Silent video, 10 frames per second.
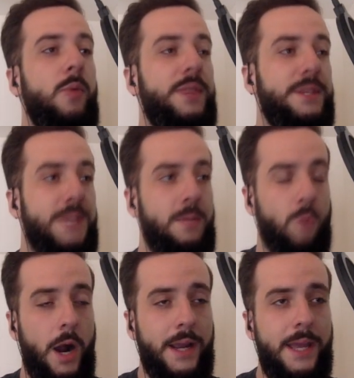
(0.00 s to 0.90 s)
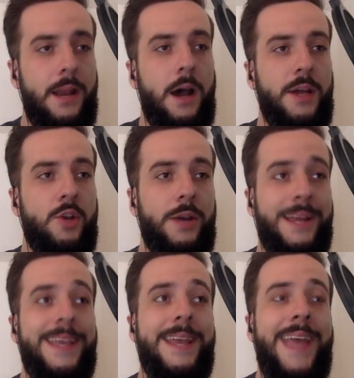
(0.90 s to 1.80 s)
the Team Rocket. You're going
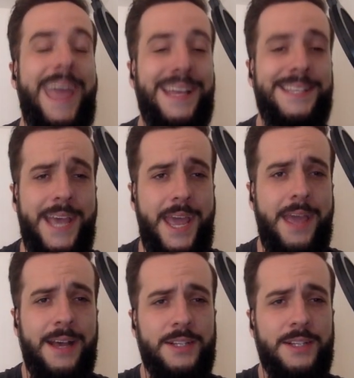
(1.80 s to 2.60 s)
to get Entei.